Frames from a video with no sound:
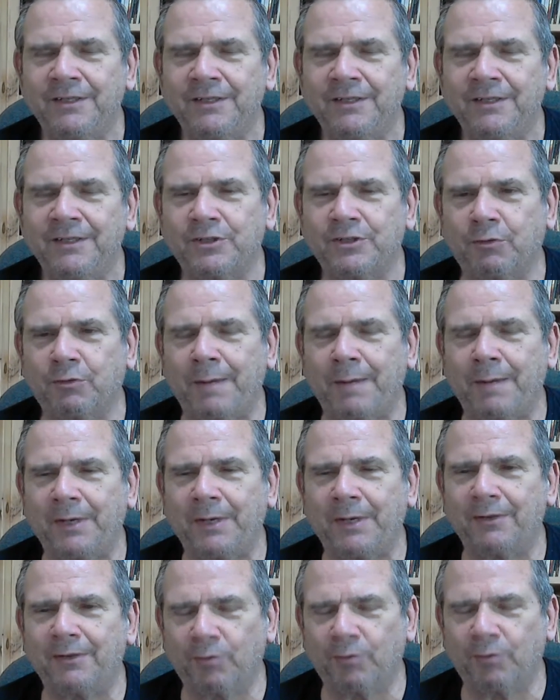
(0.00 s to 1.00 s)

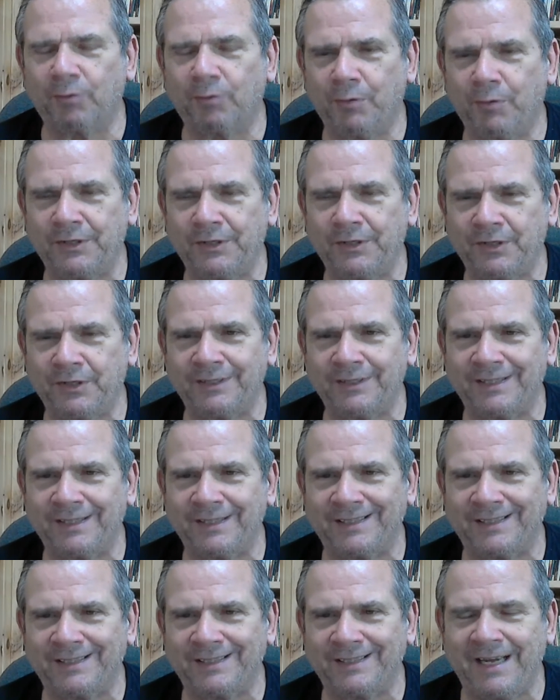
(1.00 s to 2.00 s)
scraping the ruins into
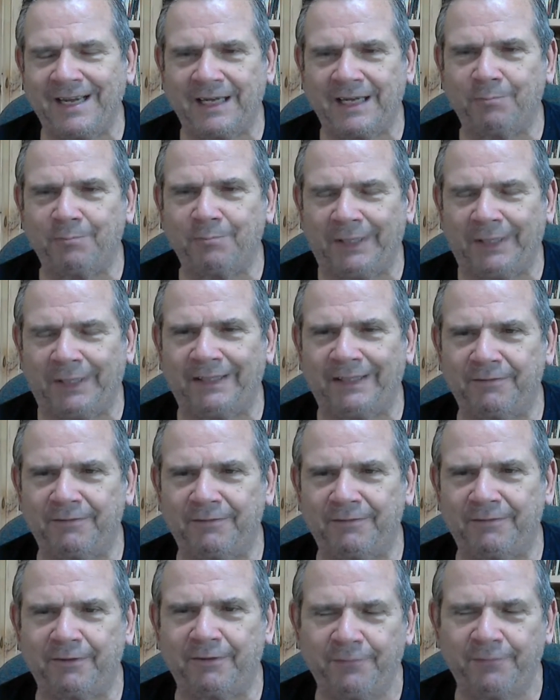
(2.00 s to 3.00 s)
the sea completely
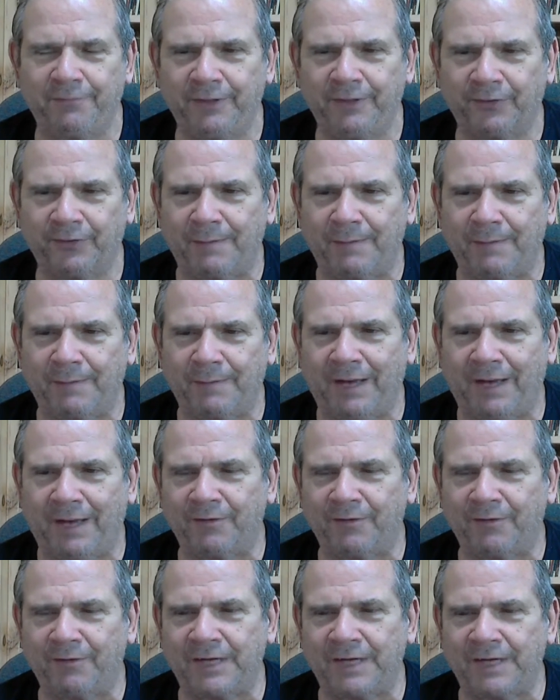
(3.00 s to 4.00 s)
fulfills that
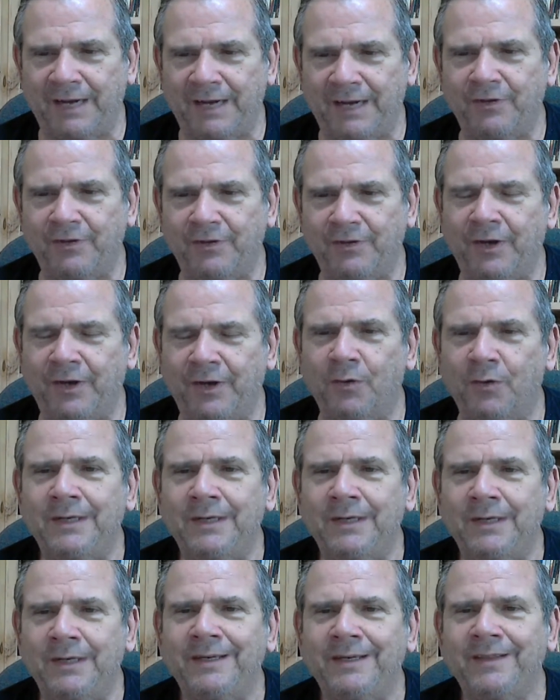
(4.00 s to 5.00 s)
prophecy, even
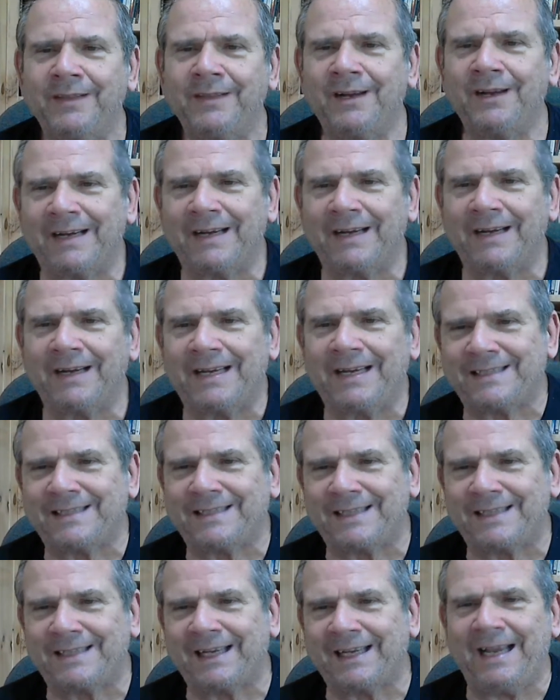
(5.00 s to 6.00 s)
though there
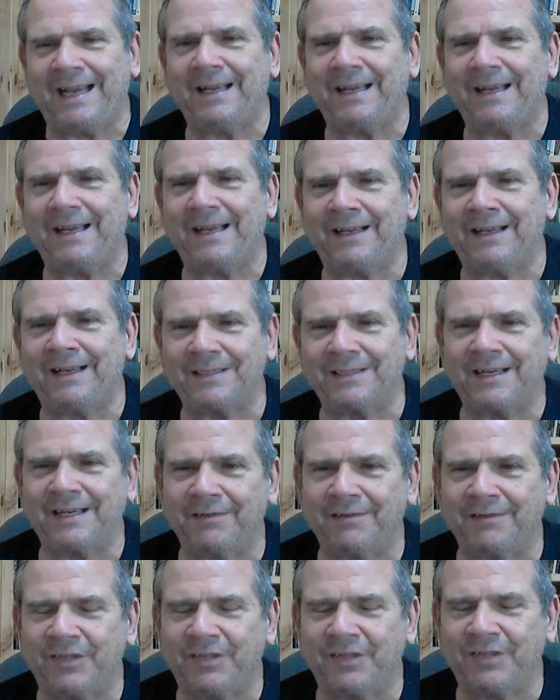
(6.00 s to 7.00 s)
is again a
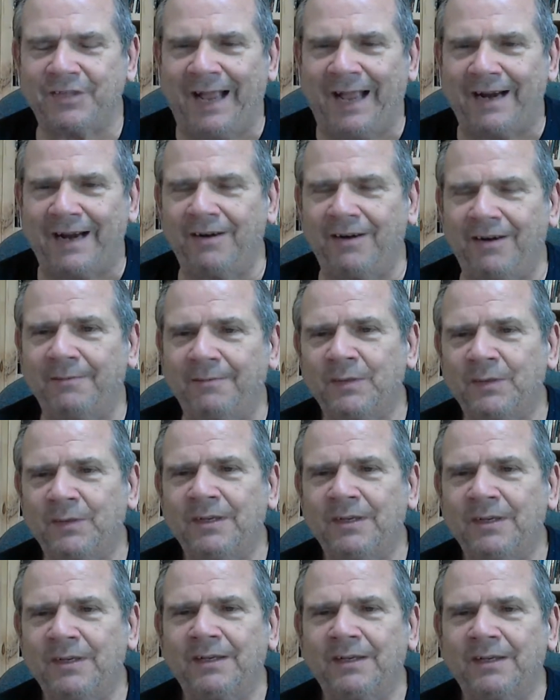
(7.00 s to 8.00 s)
city of Tyre.
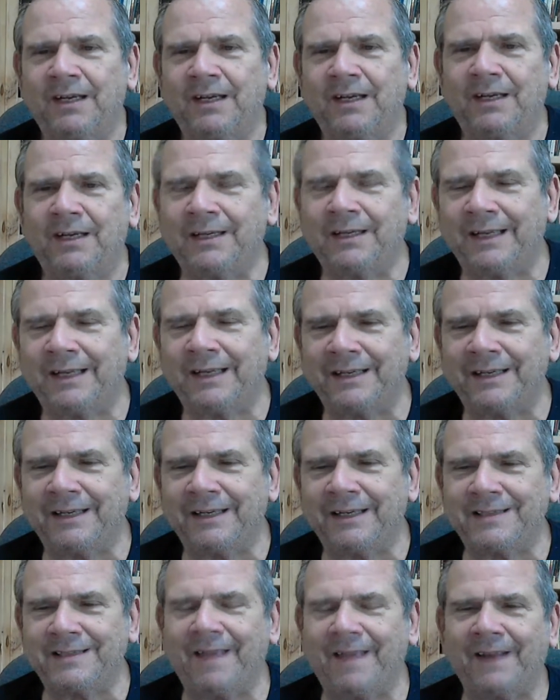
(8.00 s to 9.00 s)
It
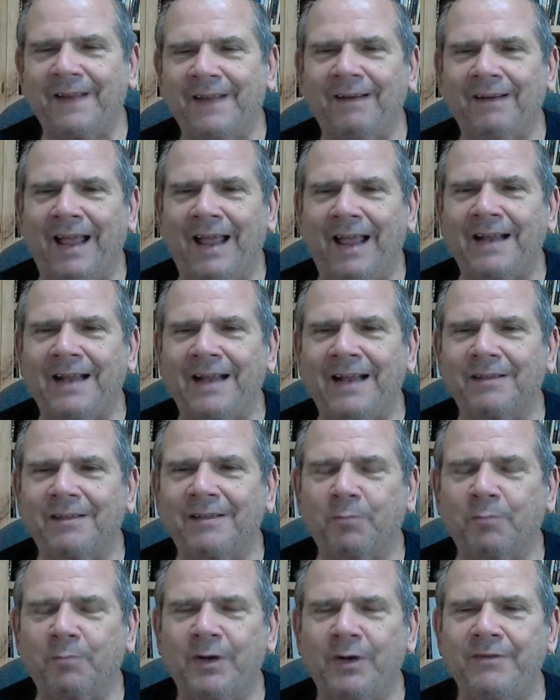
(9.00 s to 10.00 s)
is nothing like the
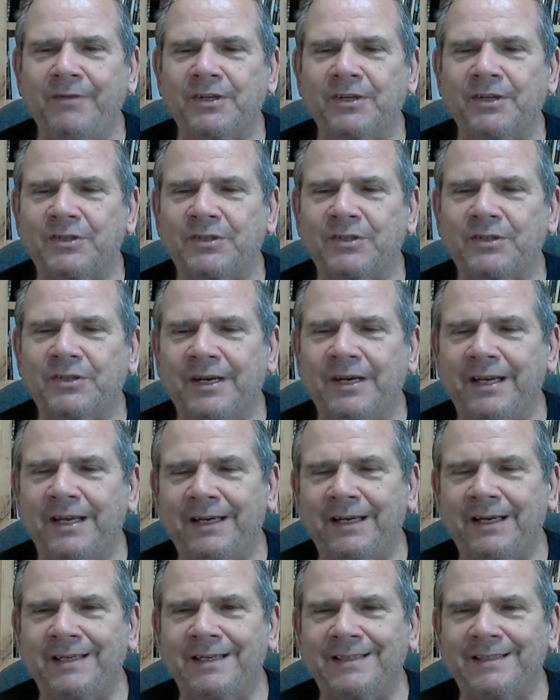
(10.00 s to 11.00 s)
previous city,
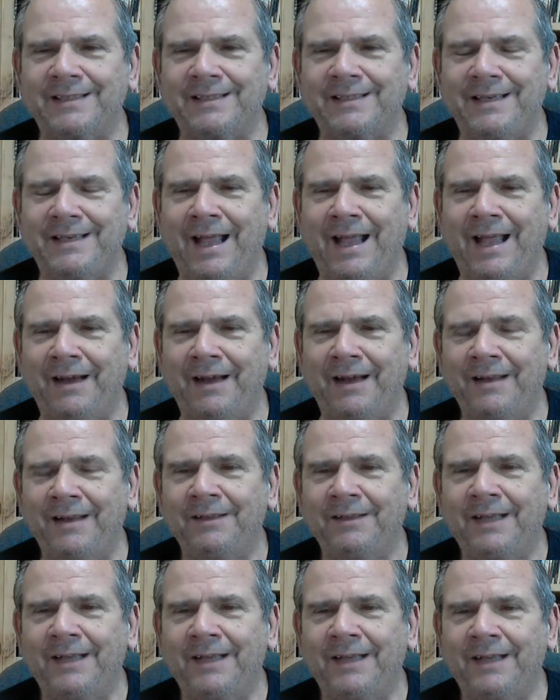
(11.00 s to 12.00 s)
and it is not
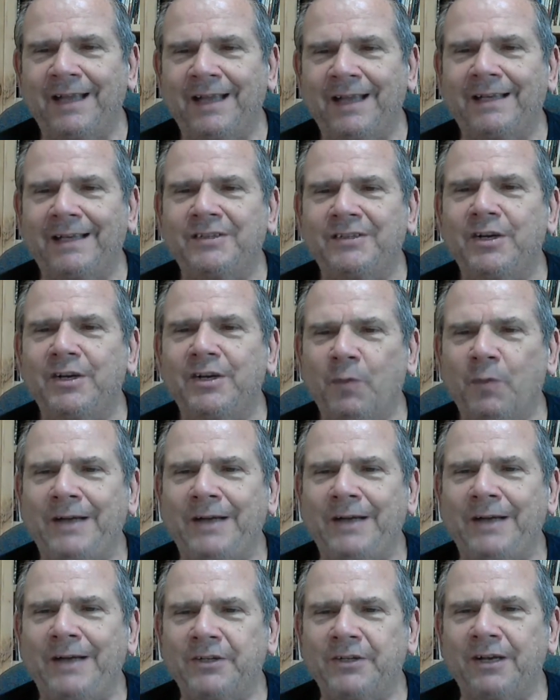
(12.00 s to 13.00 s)
a
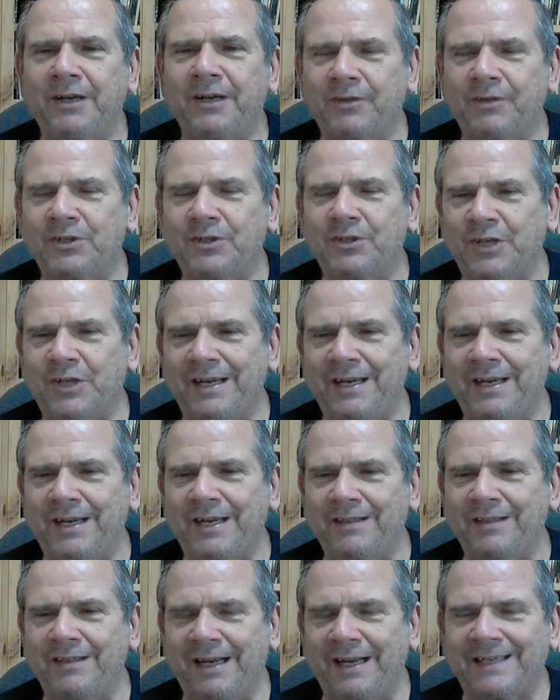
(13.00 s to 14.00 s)
continuation of the
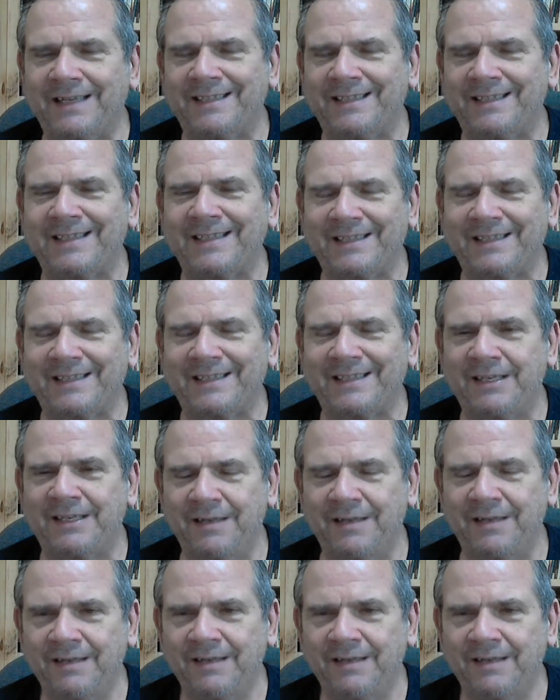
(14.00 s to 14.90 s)
city that existed